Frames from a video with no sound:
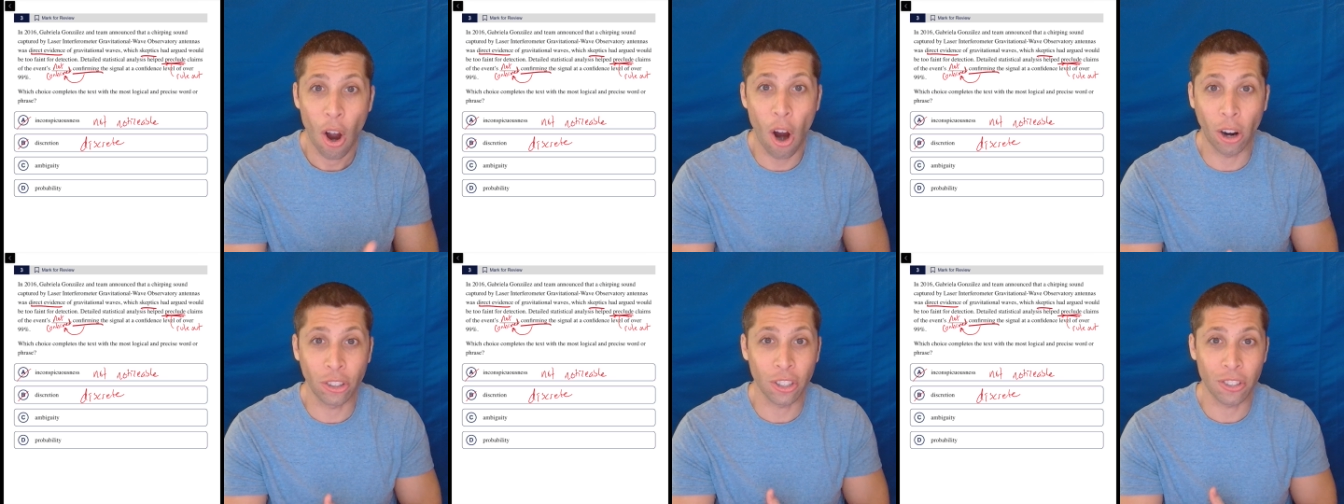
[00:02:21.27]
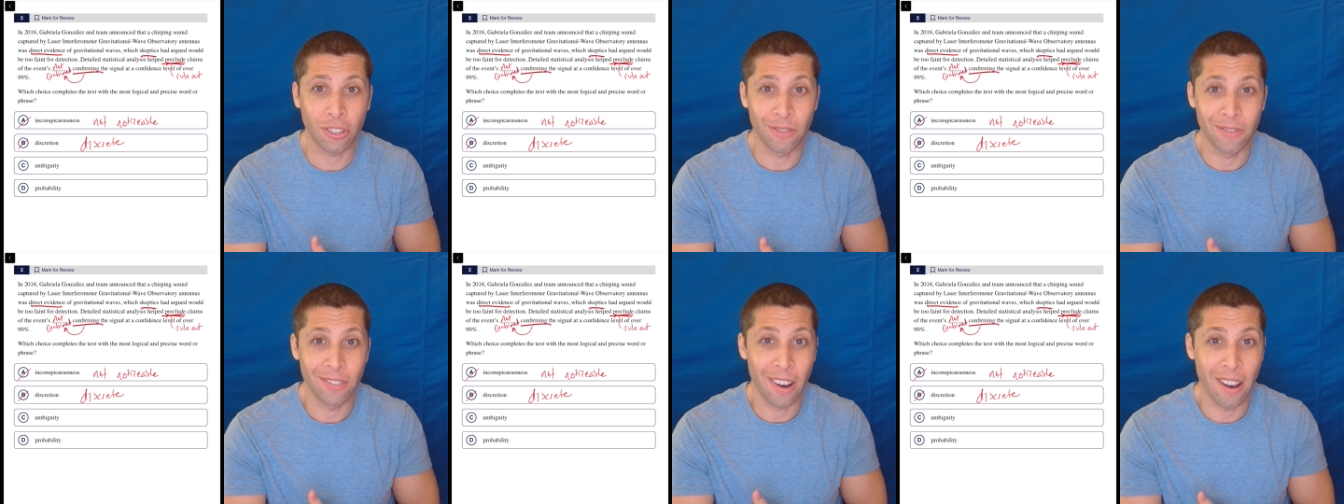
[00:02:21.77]
are just
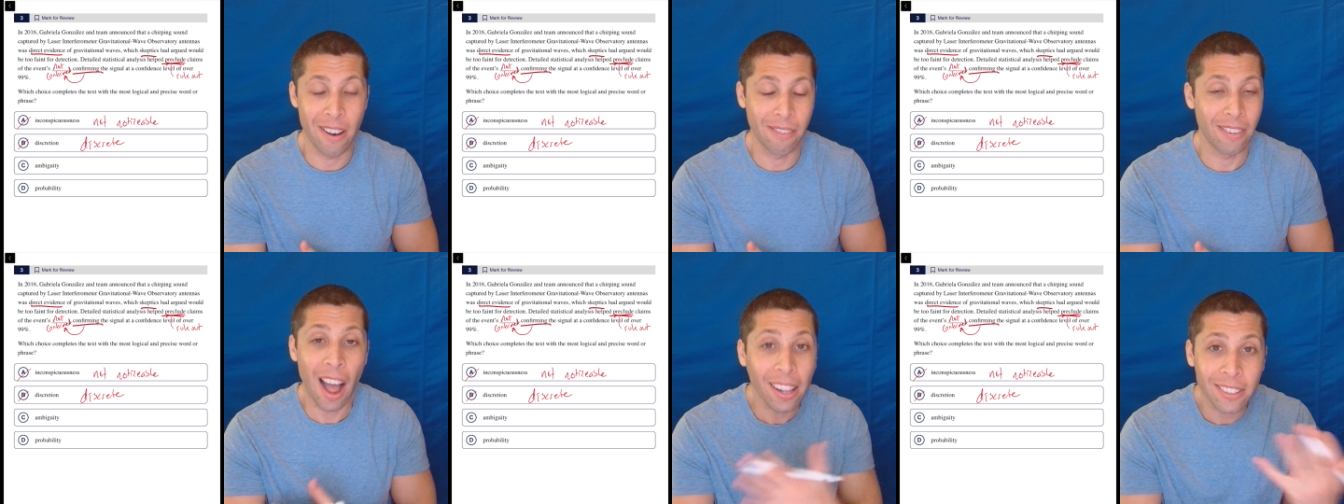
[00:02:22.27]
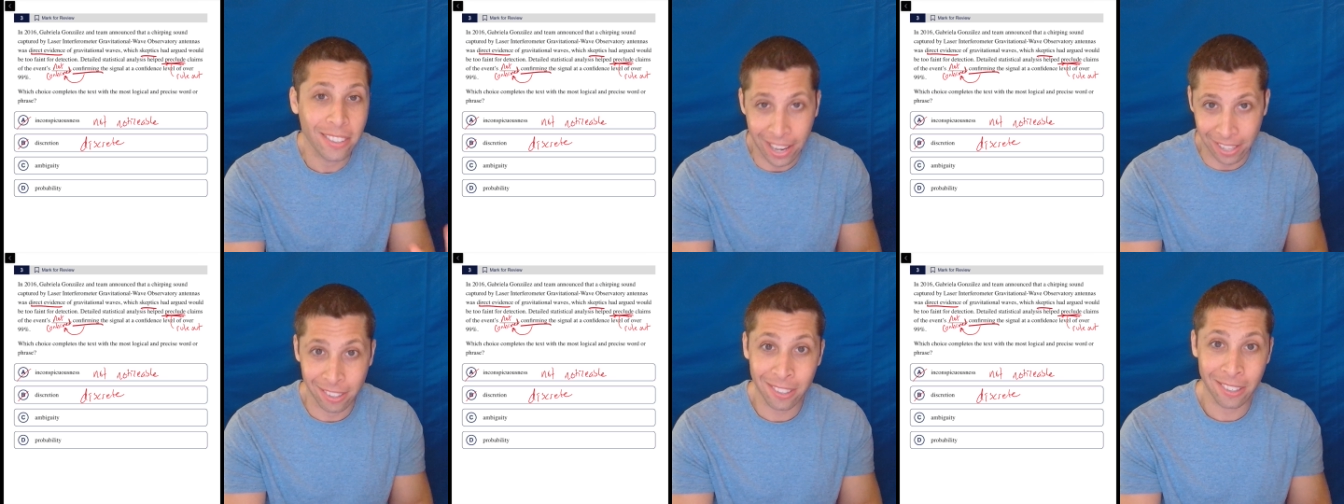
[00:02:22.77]

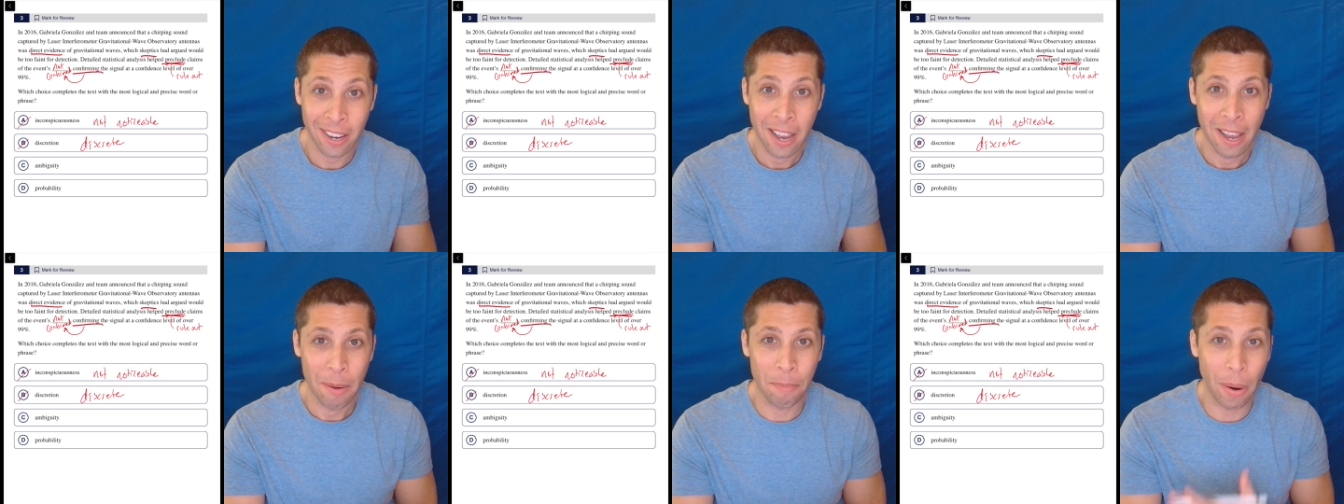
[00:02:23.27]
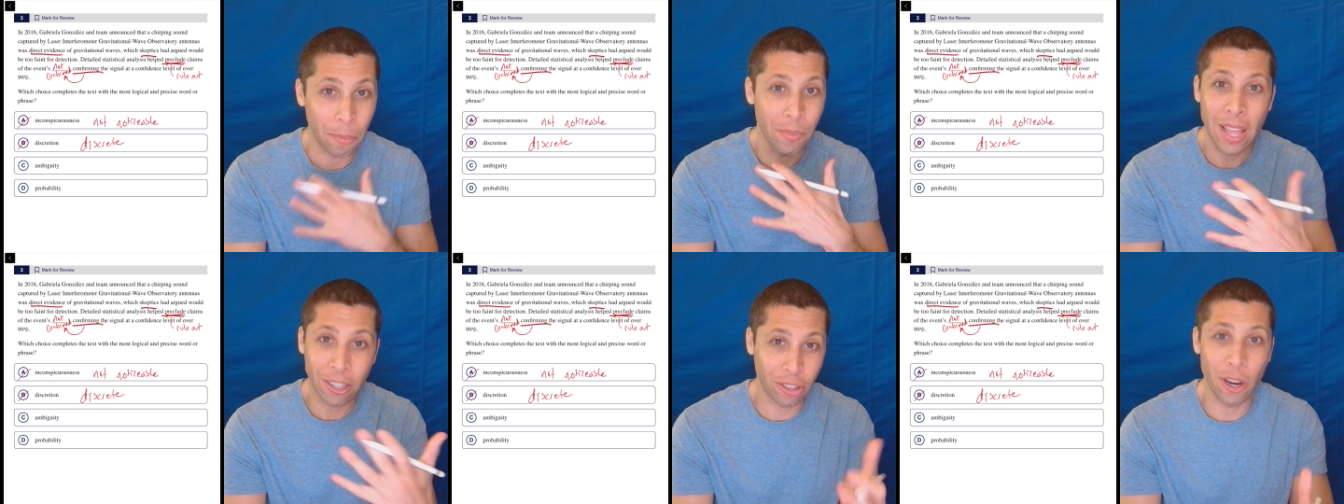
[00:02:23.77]
nonsense, but
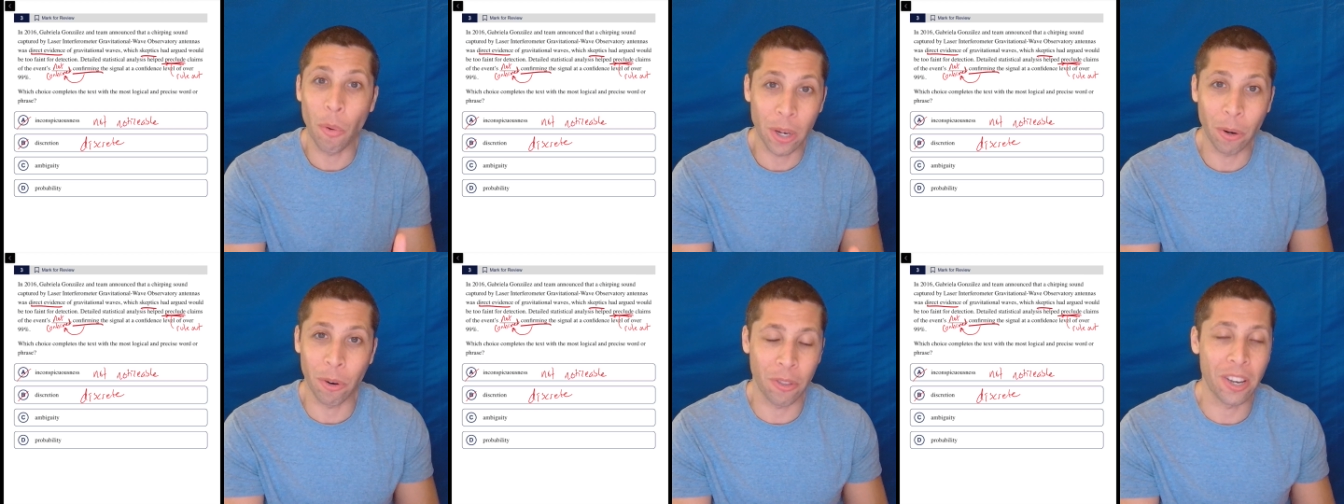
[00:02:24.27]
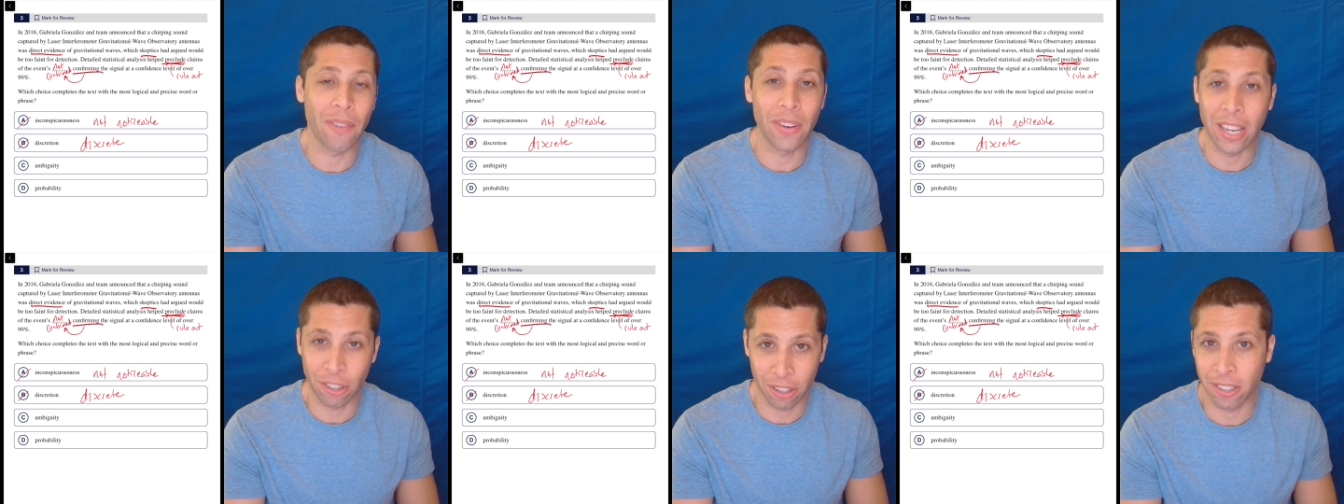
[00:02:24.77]
they just know we don't know the
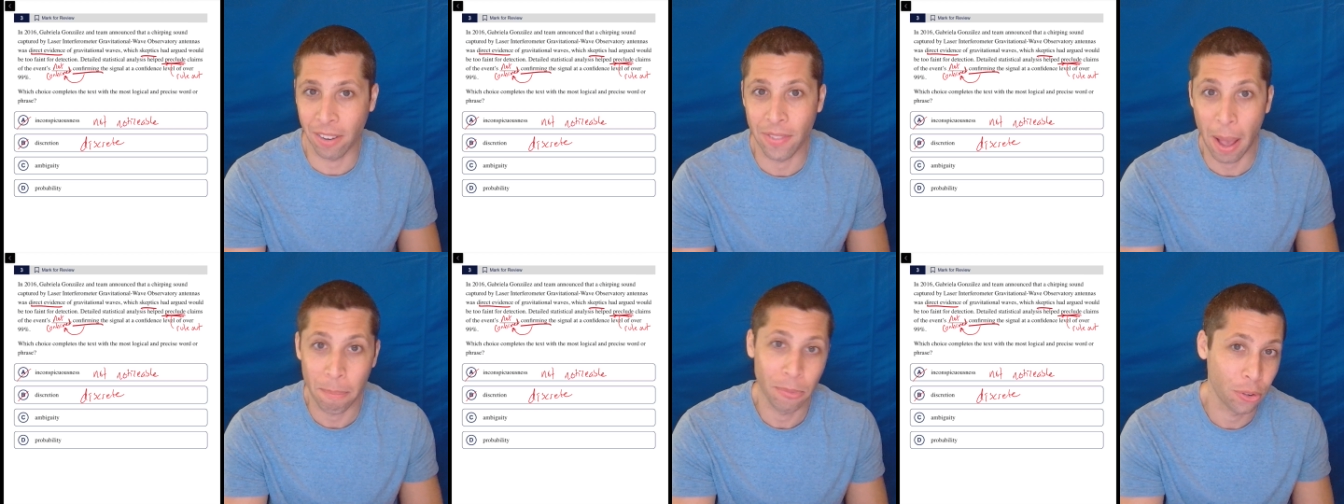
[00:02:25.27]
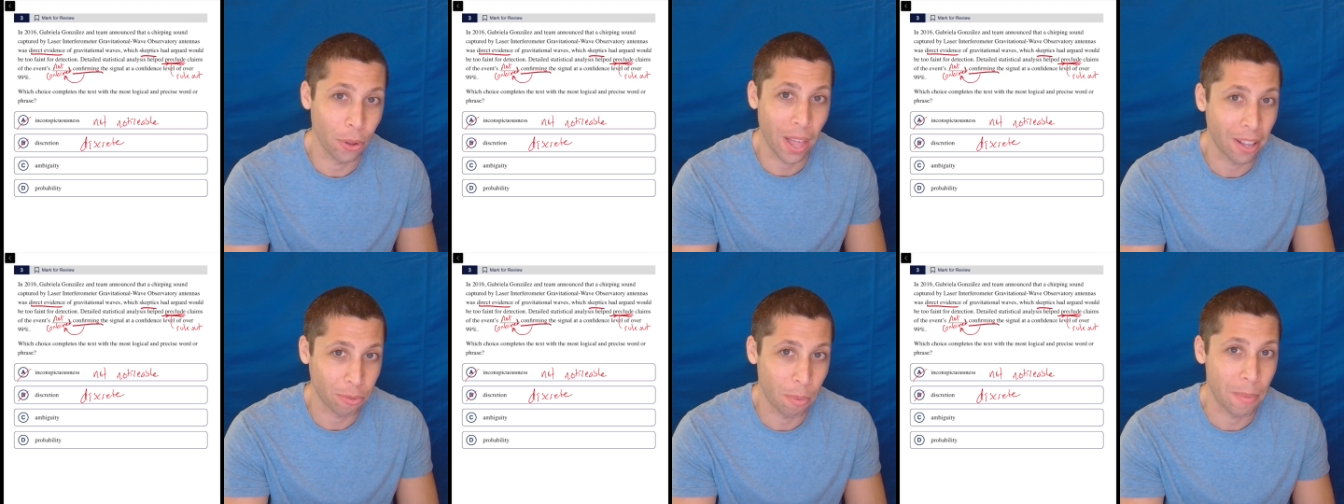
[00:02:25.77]
definitions of them. So
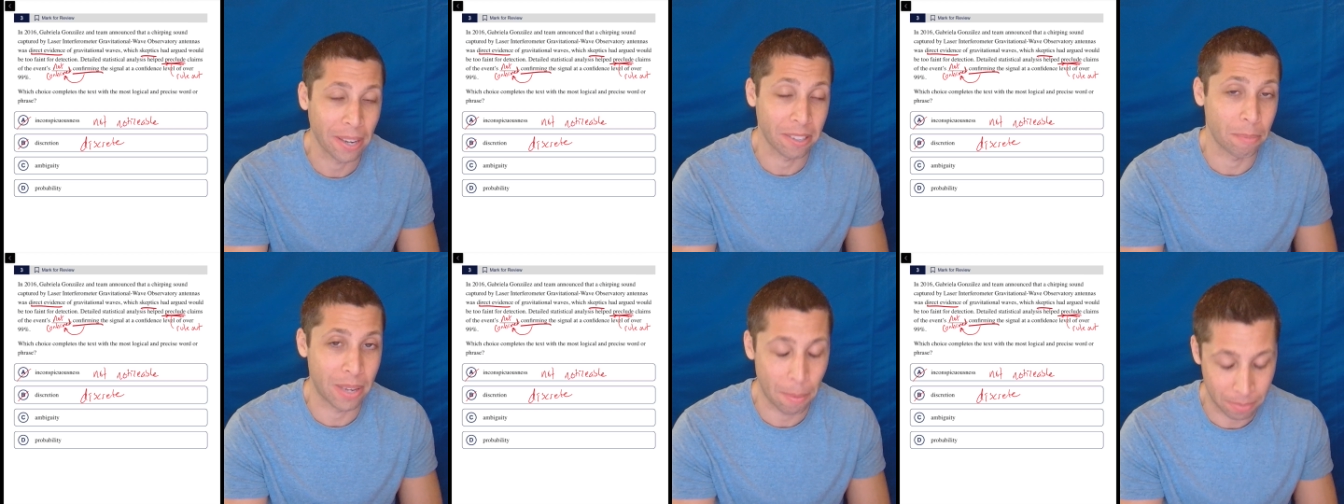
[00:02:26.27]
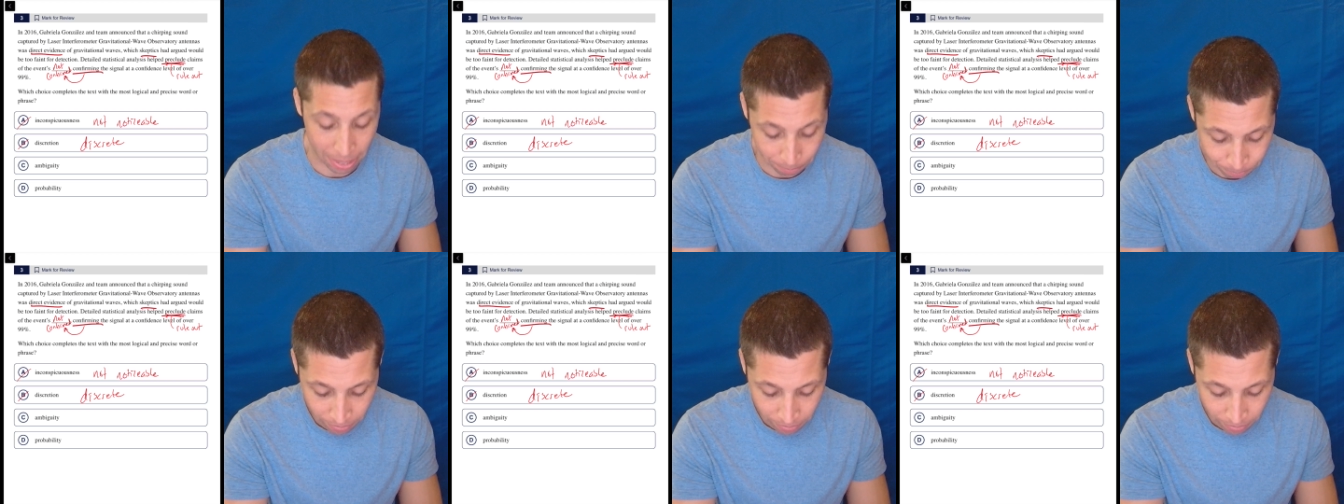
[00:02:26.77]
that's what makes them tempting.